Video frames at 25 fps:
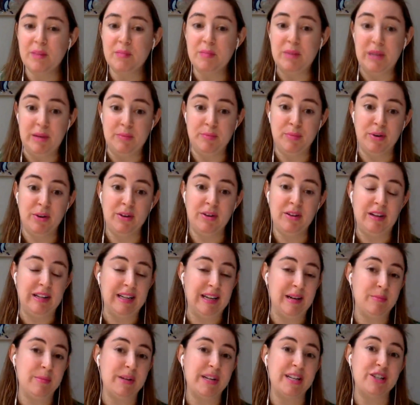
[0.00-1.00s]
people, and
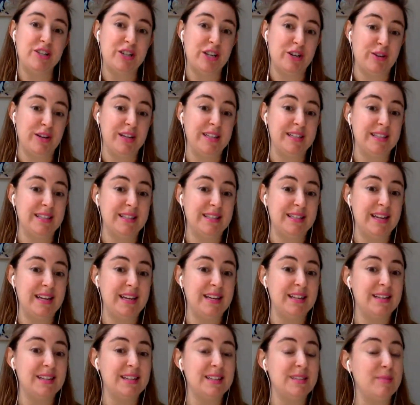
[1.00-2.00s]
I'm going to generalize and say,
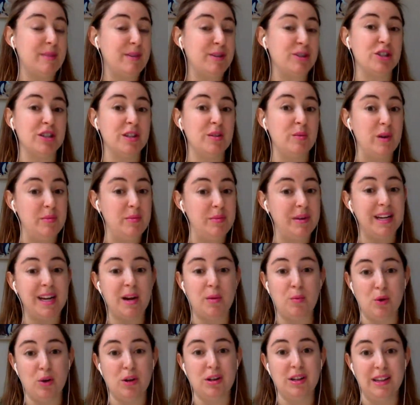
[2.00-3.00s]
especially women, I
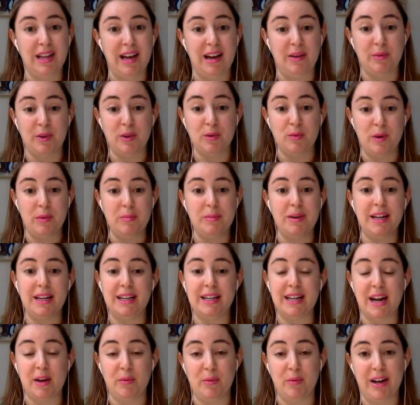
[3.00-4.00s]
work a lot with women
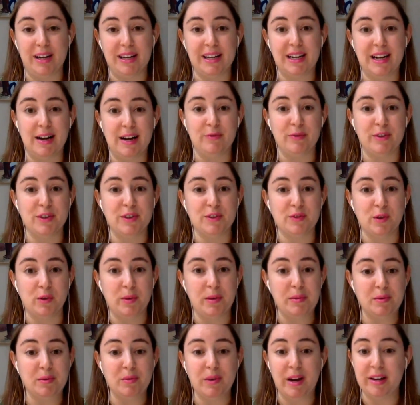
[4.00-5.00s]
and I ran a conference for
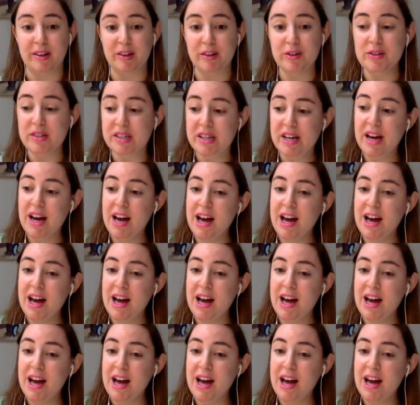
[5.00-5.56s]
women writers.